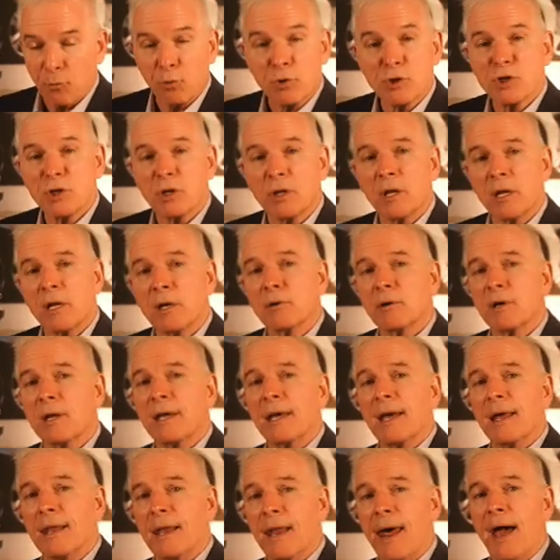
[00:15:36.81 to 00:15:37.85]
which literally
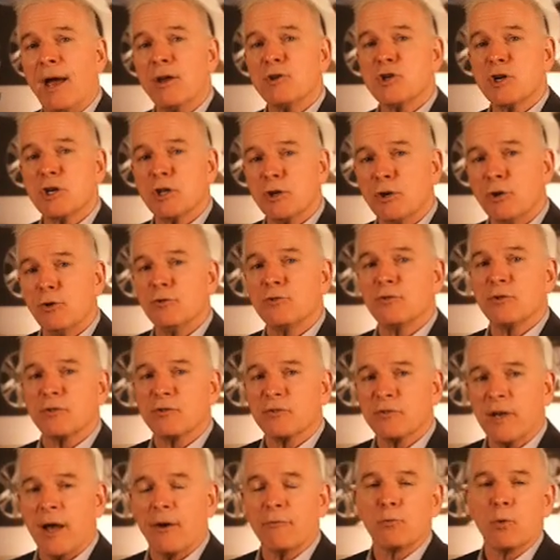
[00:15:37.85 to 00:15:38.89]
allows you to use this
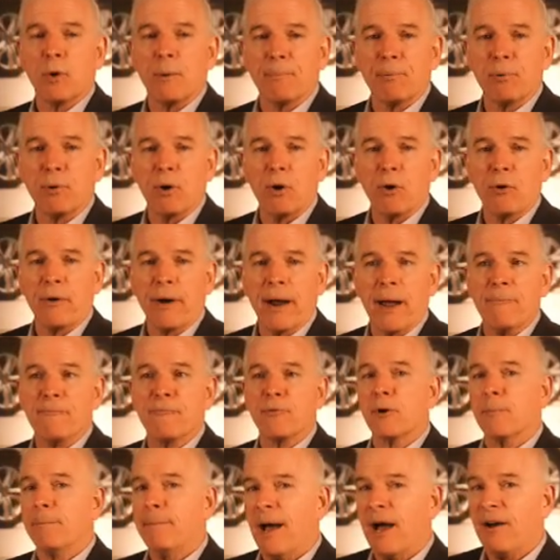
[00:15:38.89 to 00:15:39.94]
software program
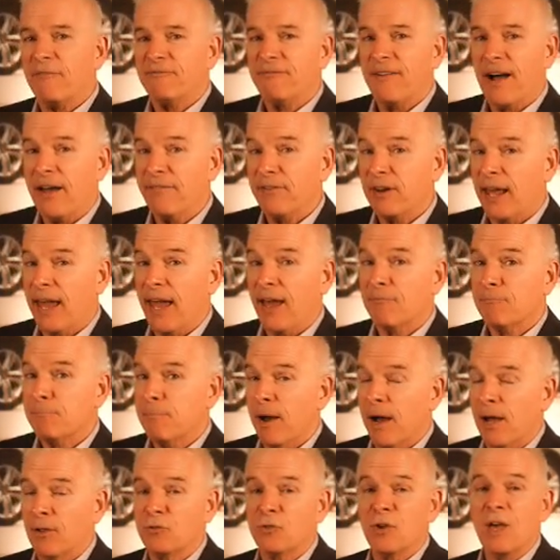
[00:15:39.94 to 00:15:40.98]
for about 5.5
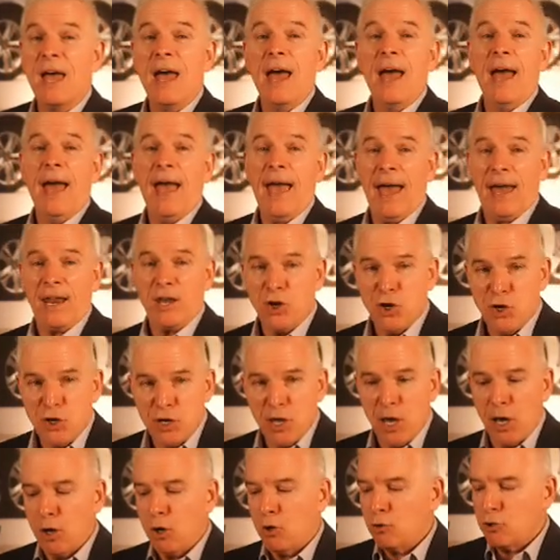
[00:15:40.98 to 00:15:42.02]
months at
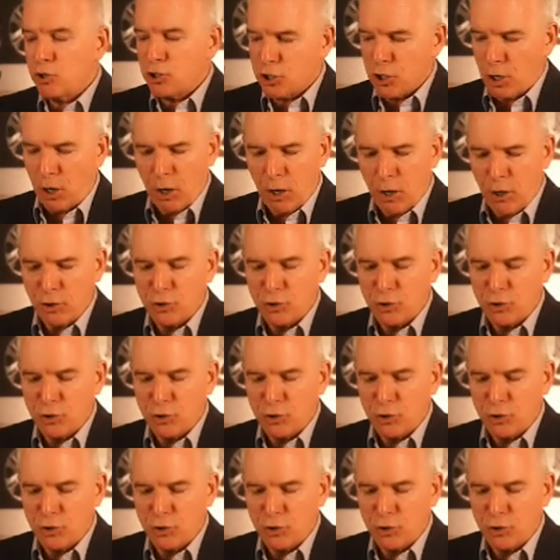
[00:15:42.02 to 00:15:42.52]
no charge,